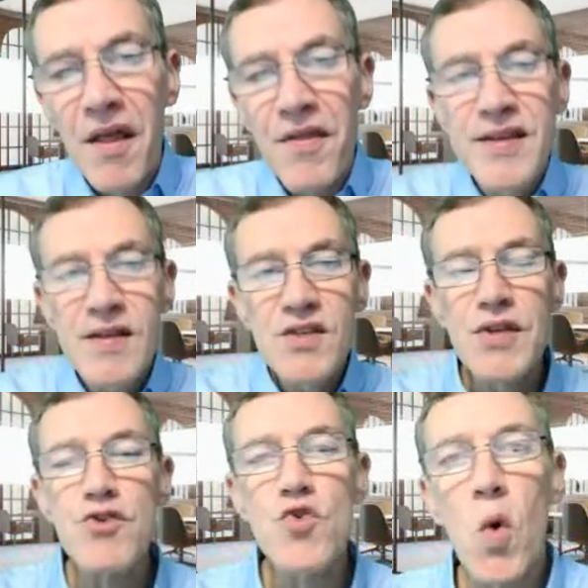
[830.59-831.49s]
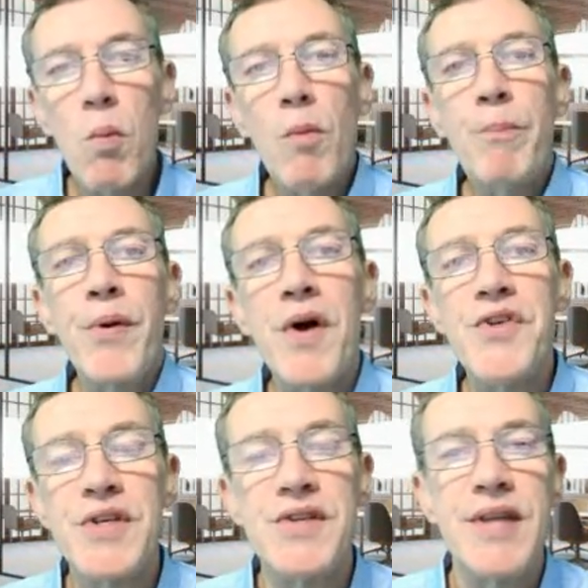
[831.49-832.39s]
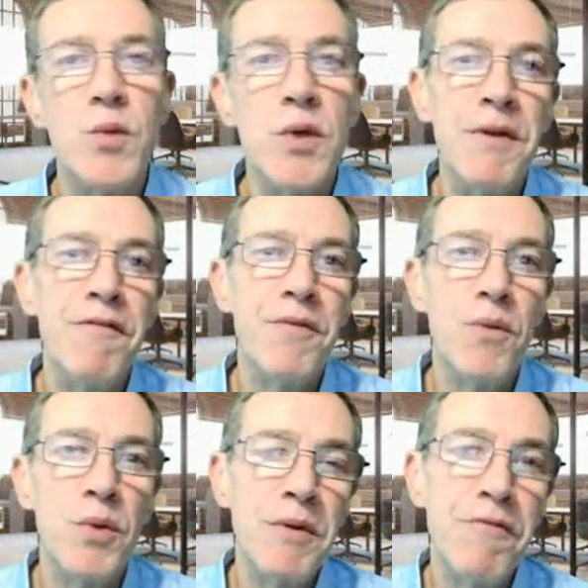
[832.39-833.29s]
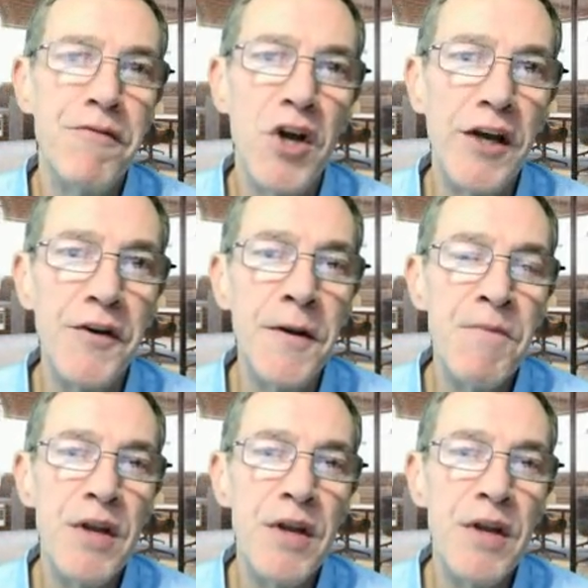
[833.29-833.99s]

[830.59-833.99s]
this is the normal process that would be followed